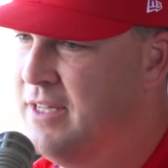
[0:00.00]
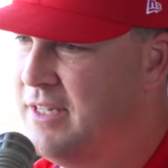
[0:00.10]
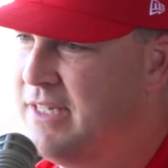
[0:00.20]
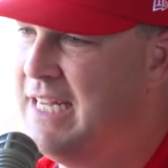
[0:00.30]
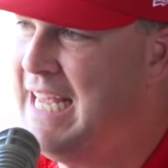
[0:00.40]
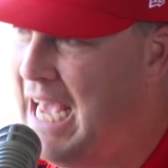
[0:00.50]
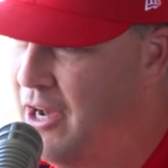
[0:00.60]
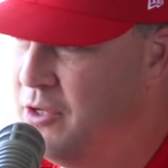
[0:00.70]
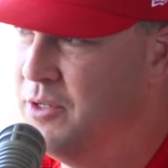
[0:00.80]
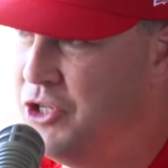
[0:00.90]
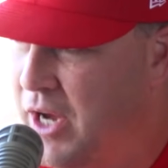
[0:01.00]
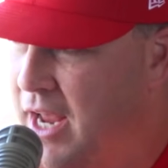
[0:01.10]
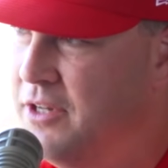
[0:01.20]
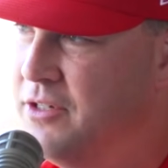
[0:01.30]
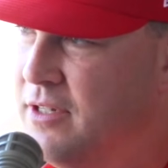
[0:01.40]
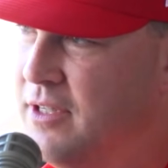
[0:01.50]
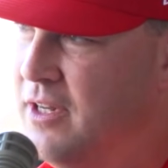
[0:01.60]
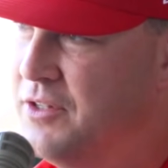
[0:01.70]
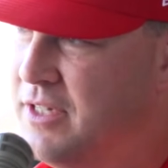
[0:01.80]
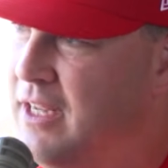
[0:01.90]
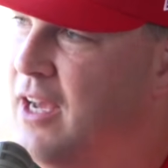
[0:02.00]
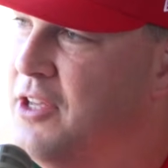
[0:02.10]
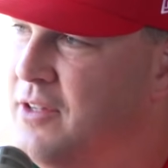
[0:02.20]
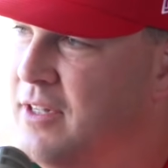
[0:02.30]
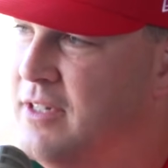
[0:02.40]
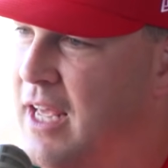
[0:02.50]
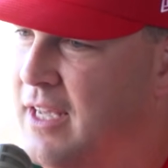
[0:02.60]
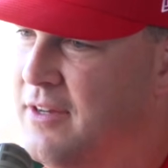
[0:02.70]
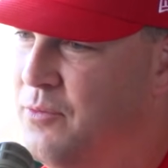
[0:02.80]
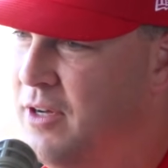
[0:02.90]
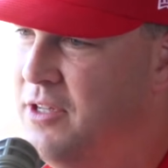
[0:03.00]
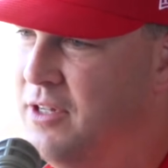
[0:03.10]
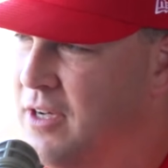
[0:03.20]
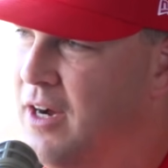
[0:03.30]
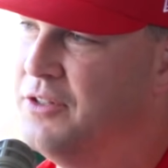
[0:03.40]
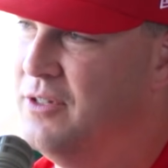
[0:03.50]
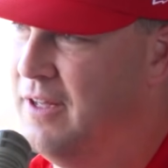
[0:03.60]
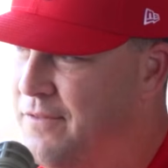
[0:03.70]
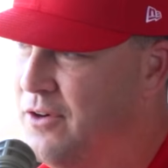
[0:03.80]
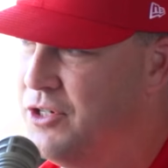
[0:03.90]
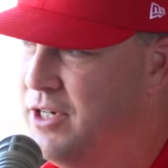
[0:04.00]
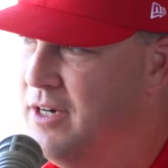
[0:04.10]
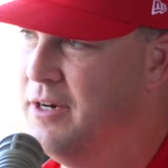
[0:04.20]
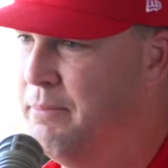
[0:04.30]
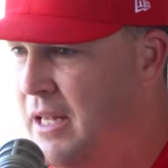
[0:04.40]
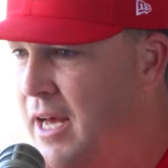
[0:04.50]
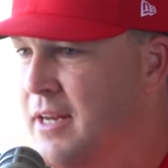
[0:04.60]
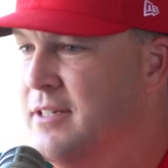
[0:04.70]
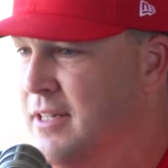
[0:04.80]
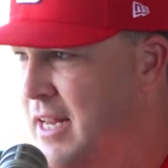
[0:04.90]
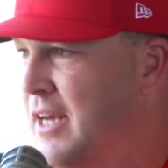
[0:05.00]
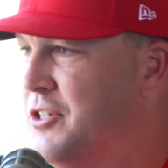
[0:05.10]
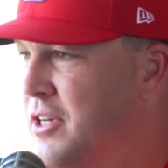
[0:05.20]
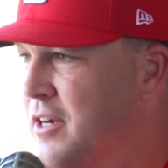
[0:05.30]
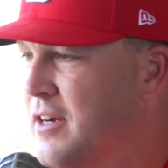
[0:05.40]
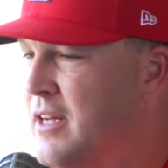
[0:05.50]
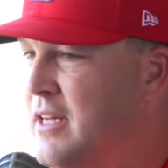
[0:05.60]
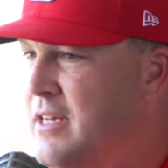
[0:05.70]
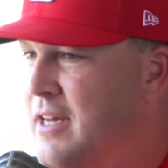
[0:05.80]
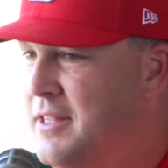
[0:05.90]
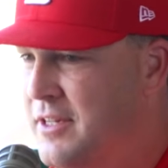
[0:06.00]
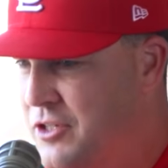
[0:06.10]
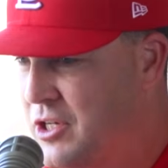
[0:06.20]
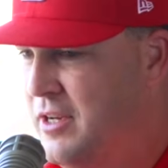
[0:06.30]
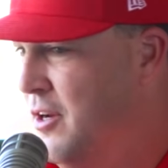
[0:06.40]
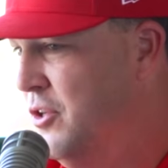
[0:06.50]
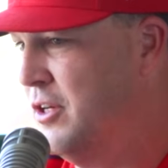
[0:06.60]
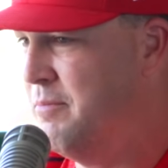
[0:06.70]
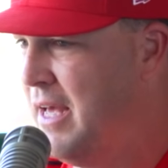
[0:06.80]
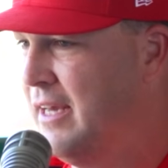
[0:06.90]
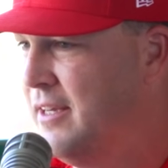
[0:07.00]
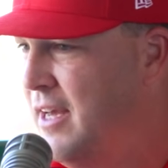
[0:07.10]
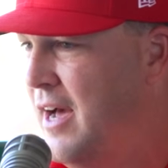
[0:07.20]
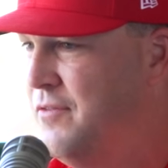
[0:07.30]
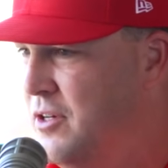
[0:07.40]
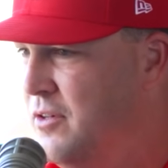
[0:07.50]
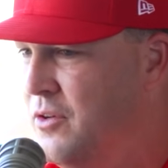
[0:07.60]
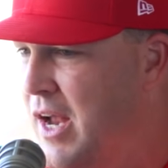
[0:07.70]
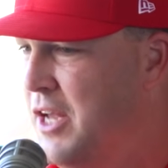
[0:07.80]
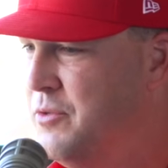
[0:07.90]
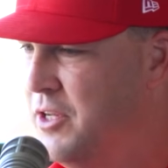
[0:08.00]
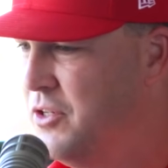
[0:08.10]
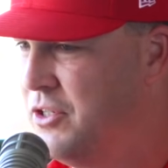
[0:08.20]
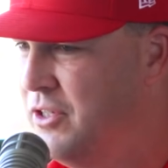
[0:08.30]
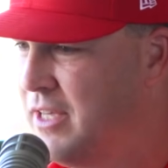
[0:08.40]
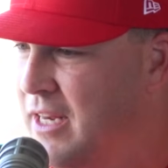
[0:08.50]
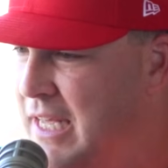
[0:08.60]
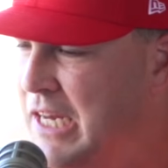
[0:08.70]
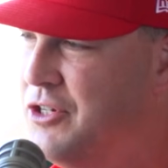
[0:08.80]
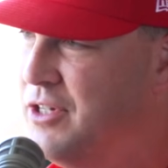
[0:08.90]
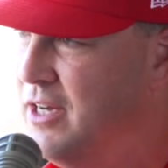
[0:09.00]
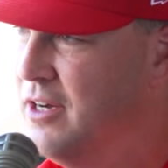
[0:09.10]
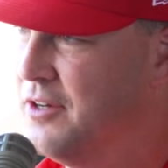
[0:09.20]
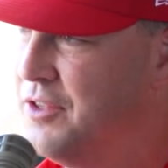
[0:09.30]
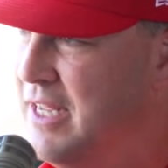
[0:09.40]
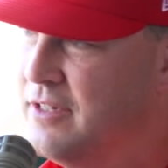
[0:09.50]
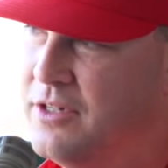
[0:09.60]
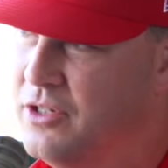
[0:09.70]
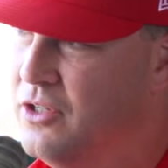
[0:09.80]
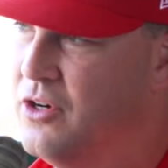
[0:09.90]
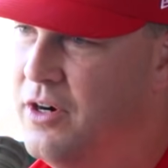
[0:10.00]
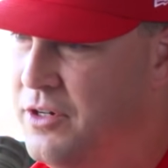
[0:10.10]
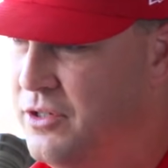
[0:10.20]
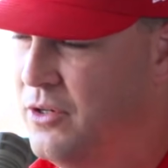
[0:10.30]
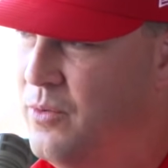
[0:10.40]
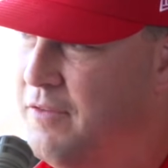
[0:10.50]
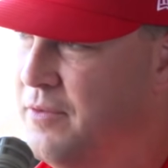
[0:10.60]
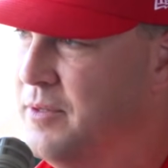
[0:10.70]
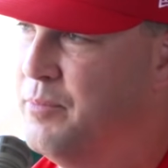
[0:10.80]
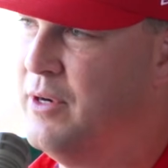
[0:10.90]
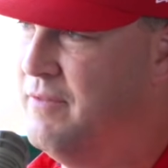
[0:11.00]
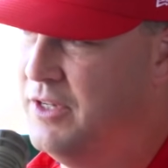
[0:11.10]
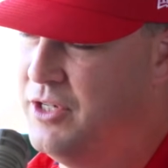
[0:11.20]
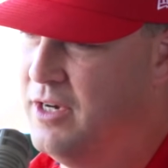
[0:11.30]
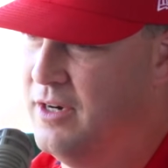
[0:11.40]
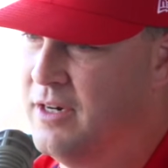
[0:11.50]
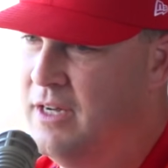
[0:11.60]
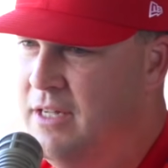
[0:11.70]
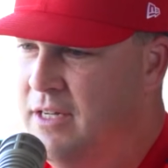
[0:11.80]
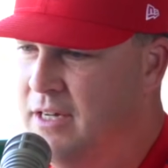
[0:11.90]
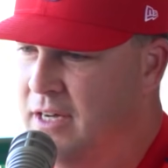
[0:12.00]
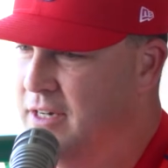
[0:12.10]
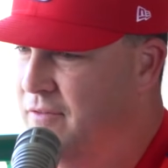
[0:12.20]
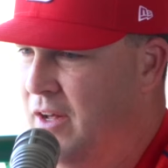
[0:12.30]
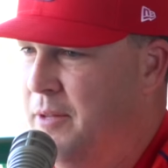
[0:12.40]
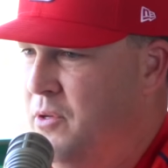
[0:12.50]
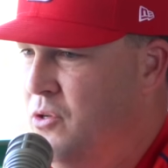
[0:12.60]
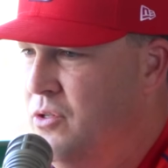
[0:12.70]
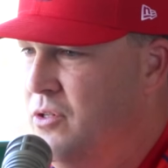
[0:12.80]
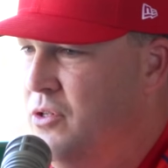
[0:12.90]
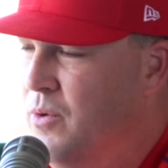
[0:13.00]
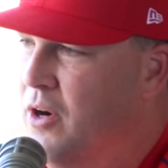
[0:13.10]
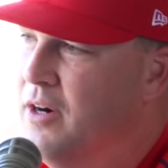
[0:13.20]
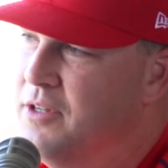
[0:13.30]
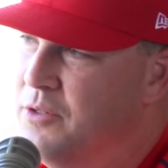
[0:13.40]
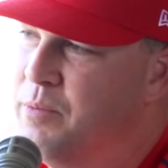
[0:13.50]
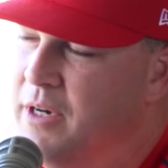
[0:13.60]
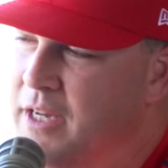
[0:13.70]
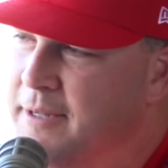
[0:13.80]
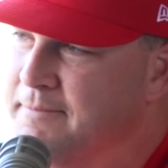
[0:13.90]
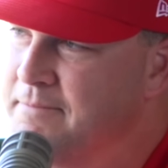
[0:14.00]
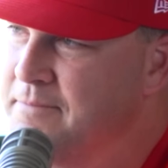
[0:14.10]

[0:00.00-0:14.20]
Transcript: see how you had changed, see how you had taken what you'd gone through first year and applied it to the next year. And then, looking back after you graduate, you just look at each year, things that you learned and took away from the previous year and develop you who you are. So it was pretty neat.